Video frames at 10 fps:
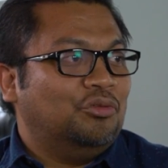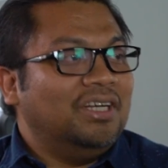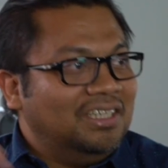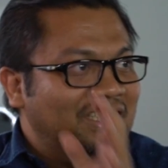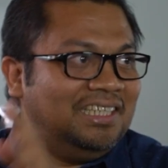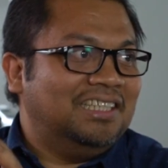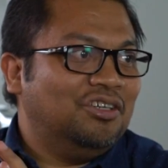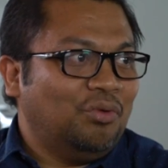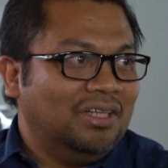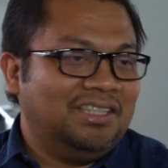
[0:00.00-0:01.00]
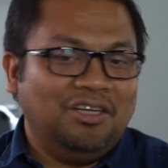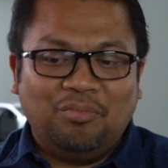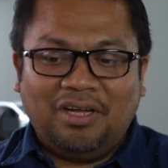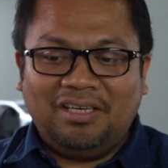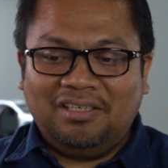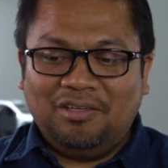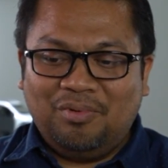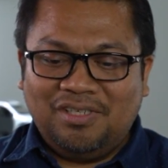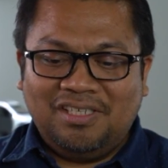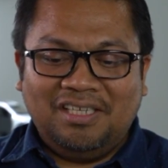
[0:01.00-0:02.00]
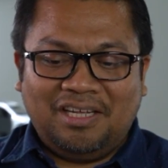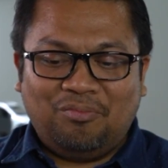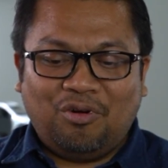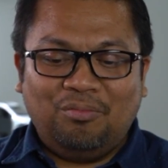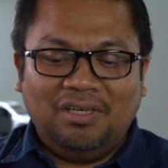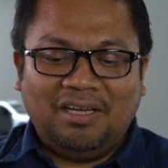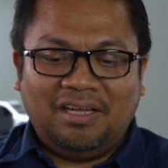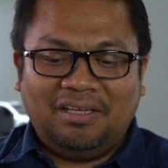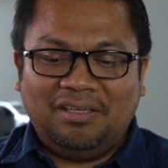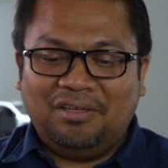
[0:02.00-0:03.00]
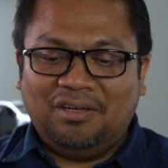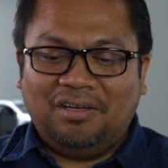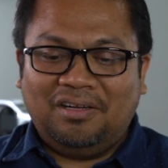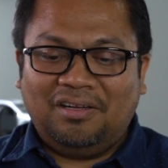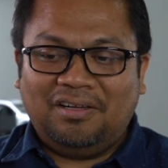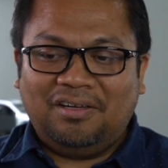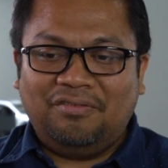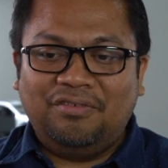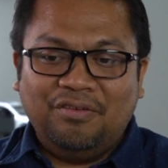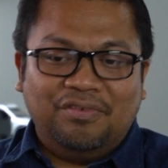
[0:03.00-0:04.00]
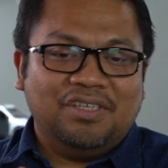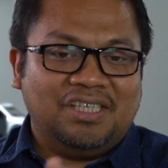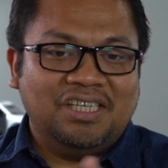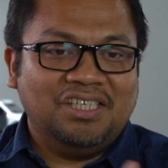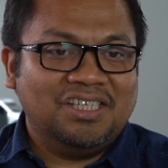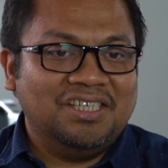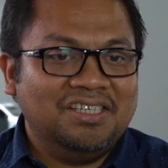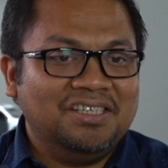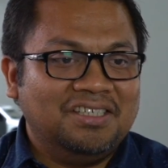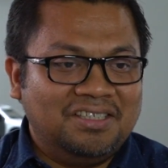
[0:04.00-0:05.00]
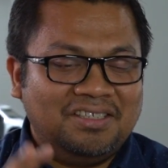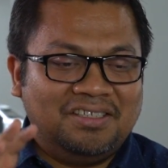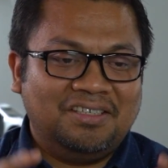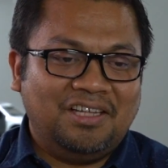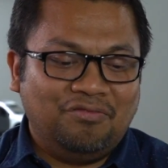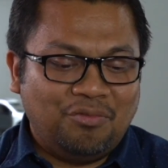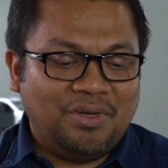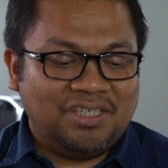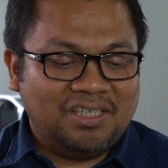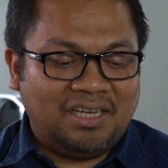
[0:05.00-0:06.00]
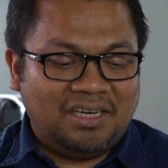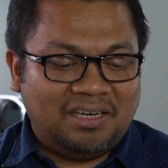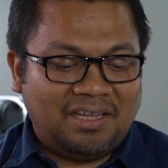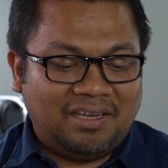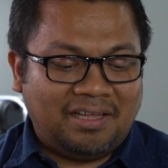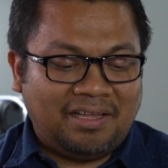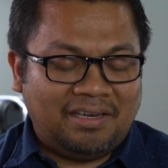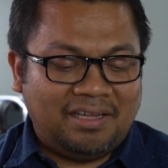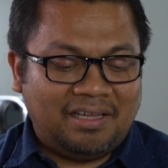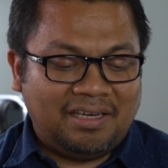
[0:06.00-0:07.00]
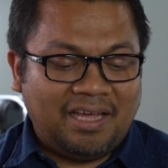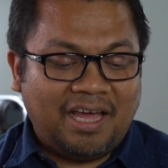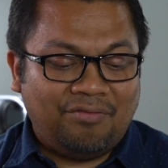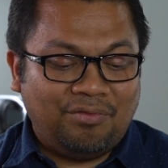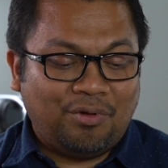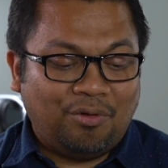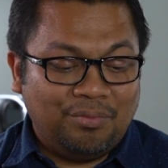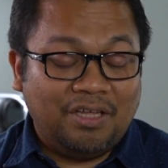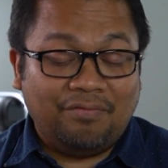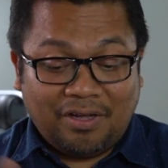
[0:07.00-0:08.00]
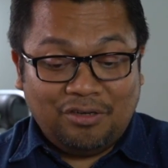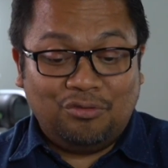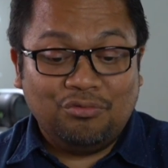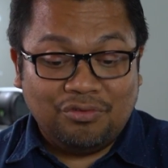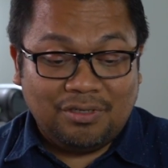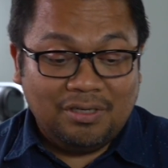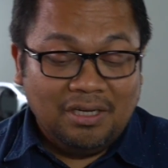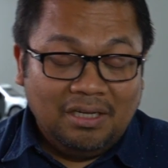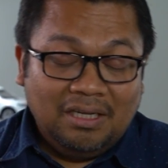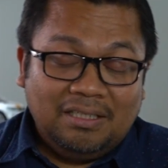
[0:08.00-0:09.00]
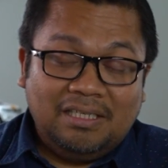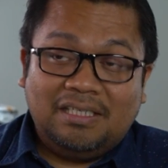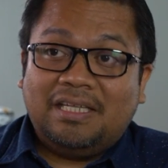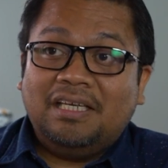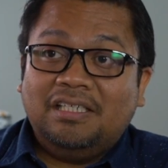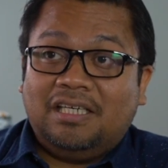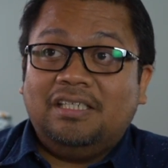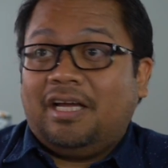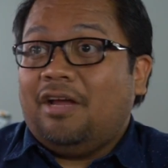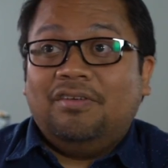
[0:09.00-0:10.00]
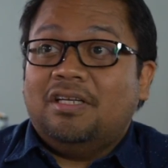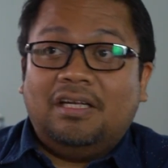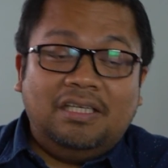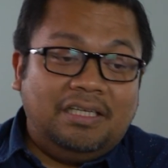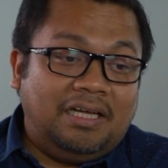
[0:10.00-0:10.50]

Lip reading: 20 years later, one thing, but the person can probably reverse engineer the information that they have about me if I do this 10-year challenge. I haven't done it